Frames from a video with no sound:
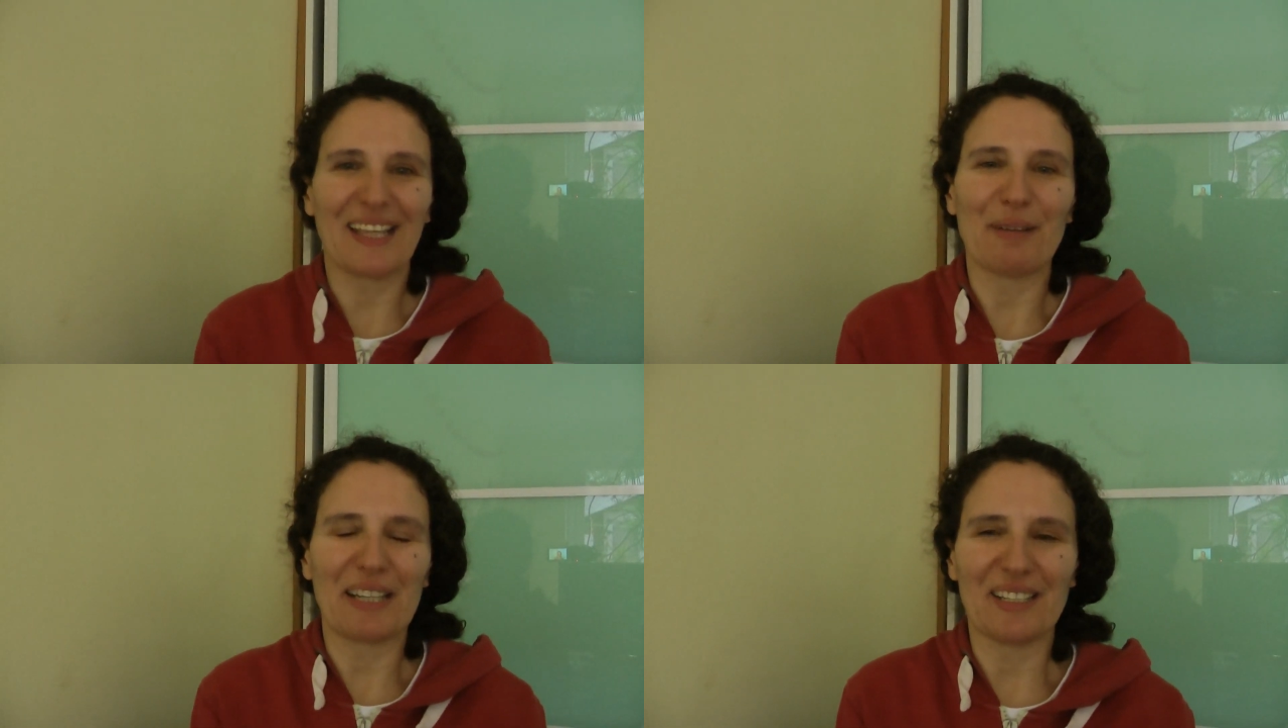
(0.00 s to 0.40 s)

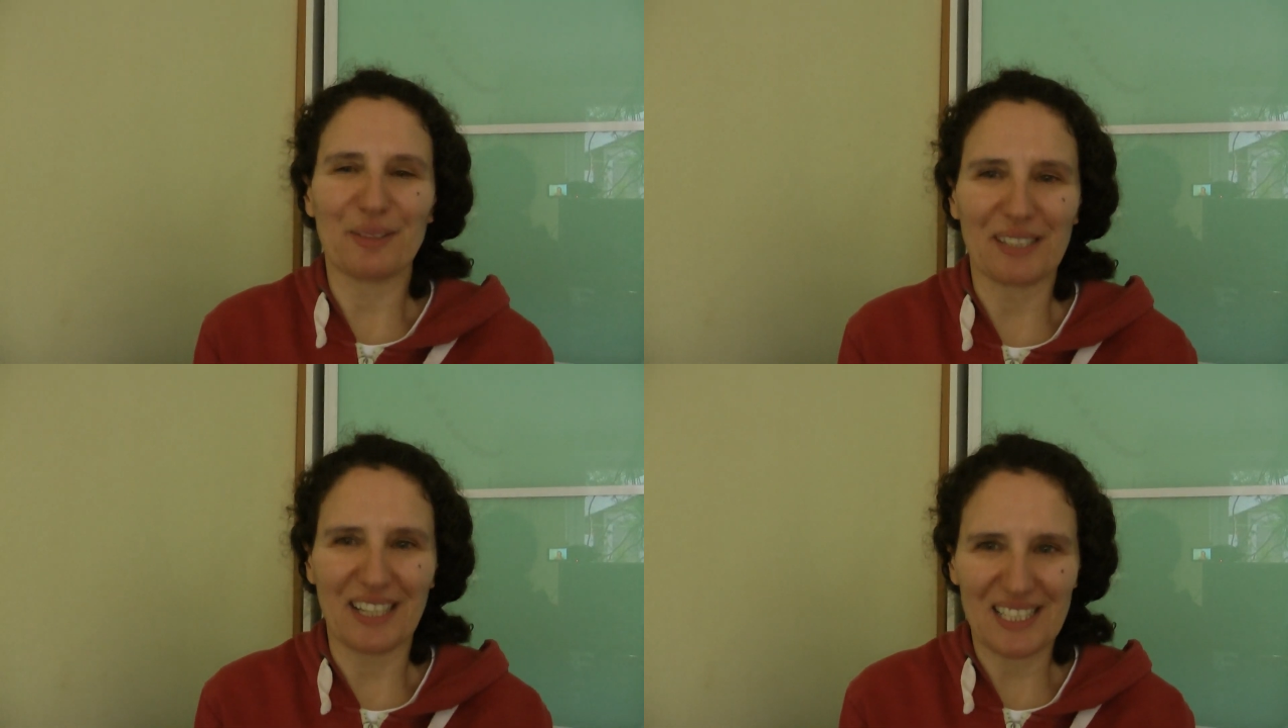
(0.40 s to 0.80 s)
we're going to
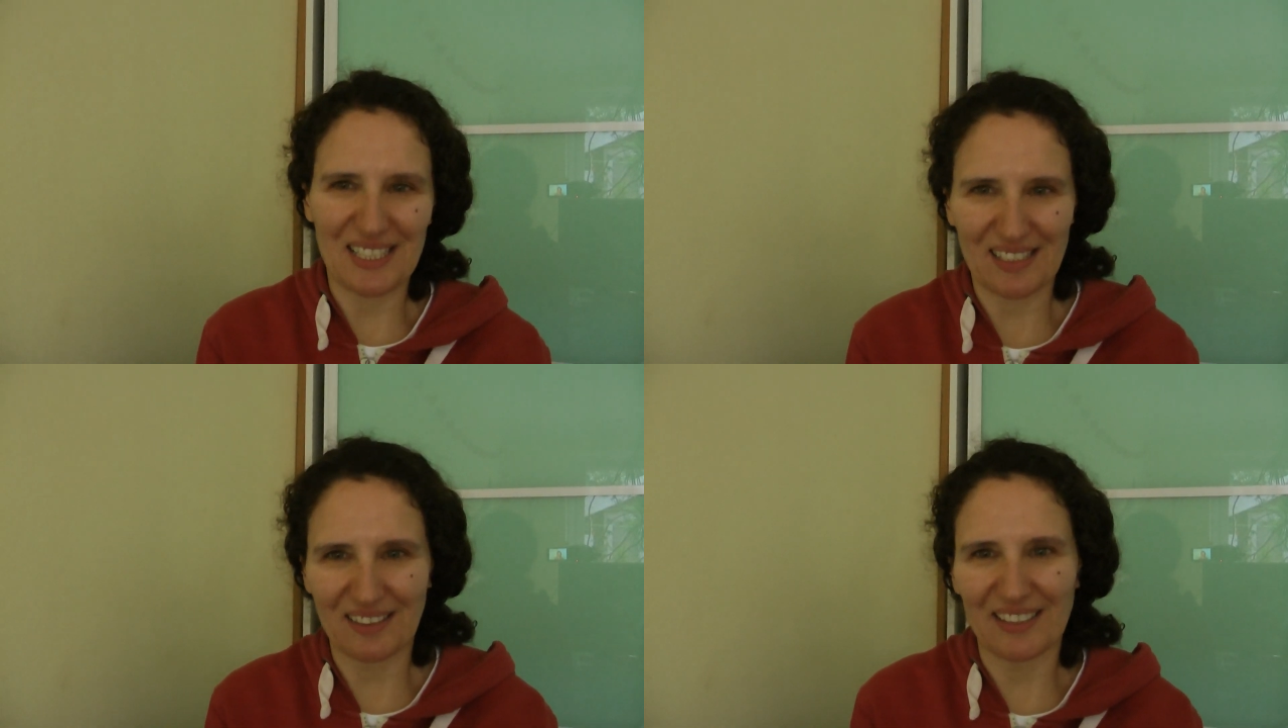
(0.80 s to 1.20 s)
do an
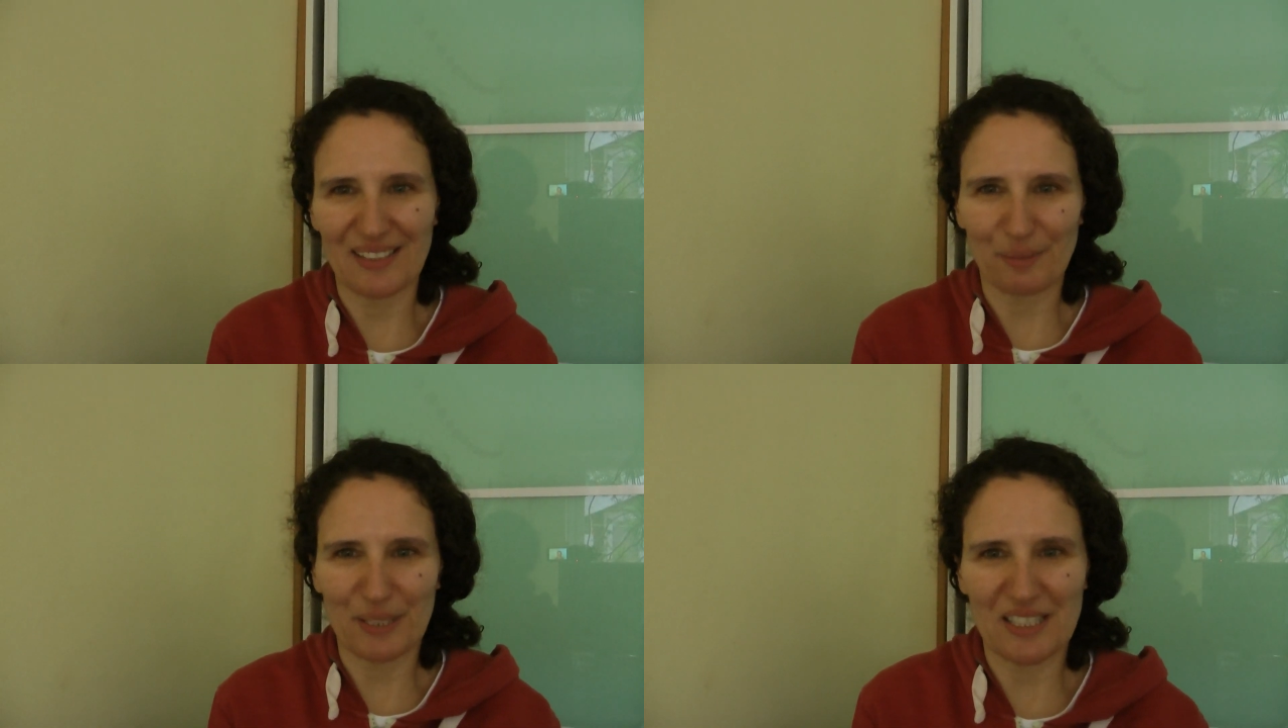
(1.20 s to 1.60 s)

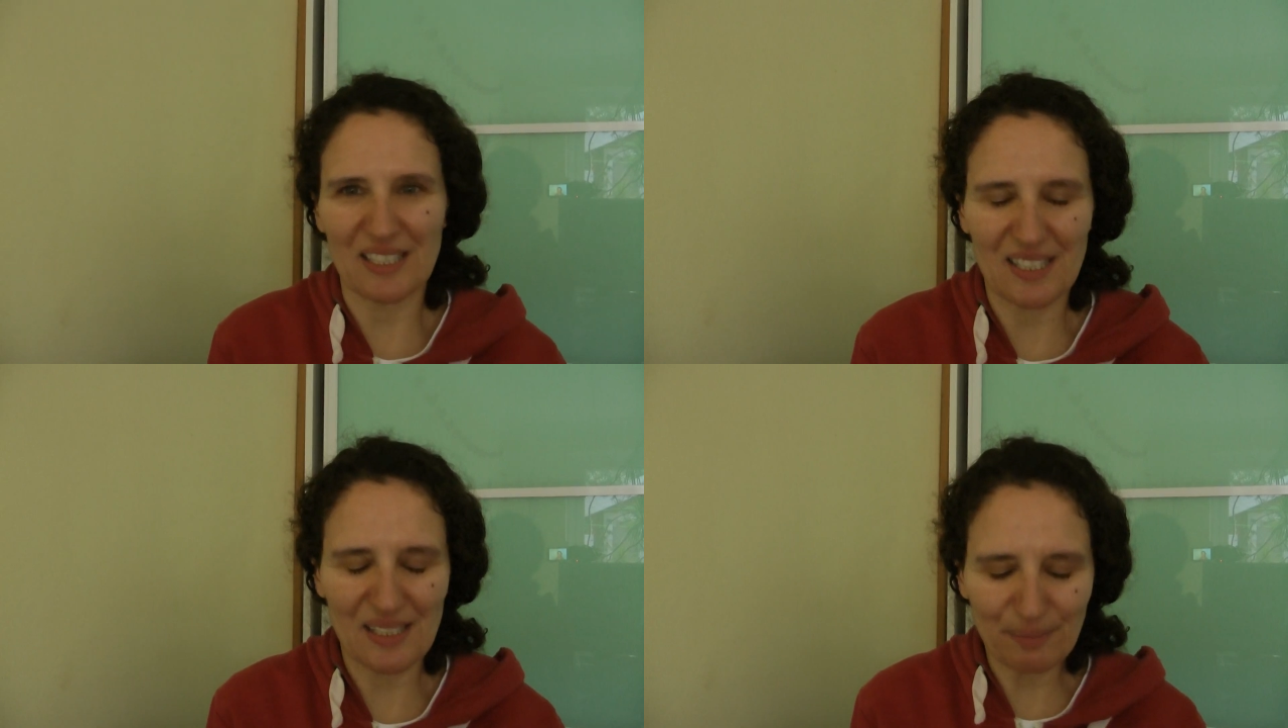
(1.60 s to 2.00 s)
exercise which
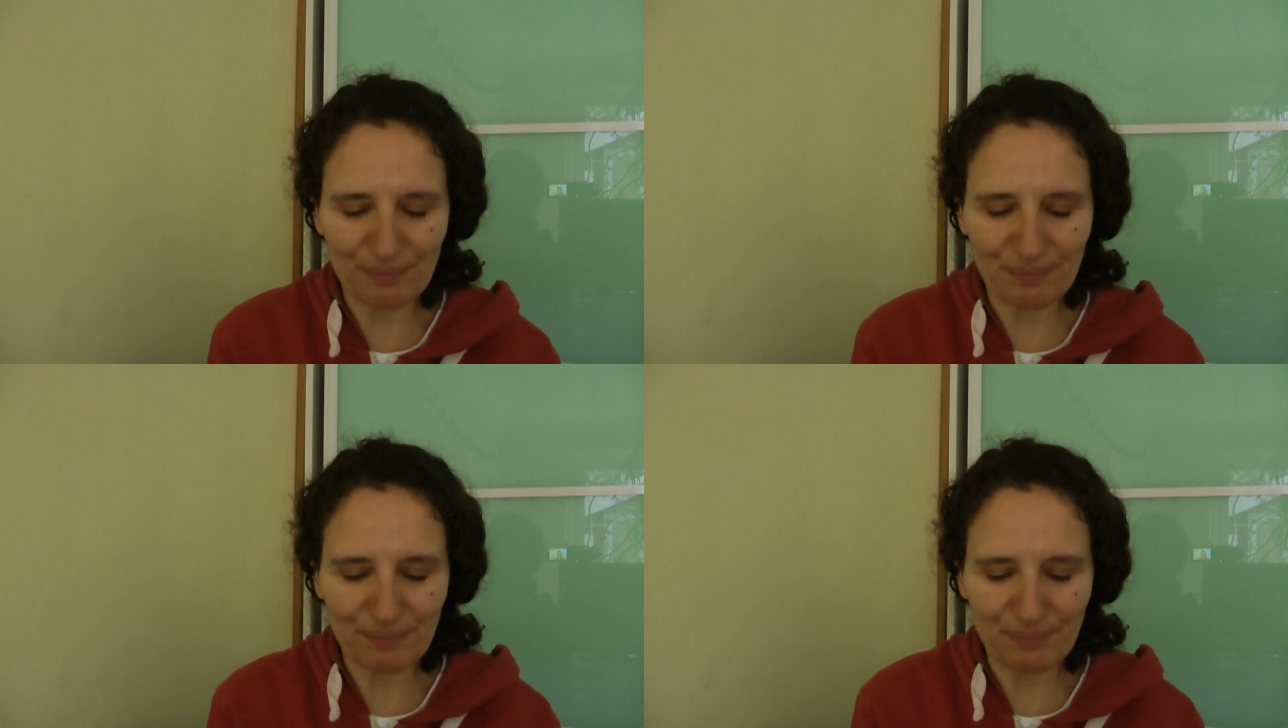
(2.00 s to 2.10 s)
is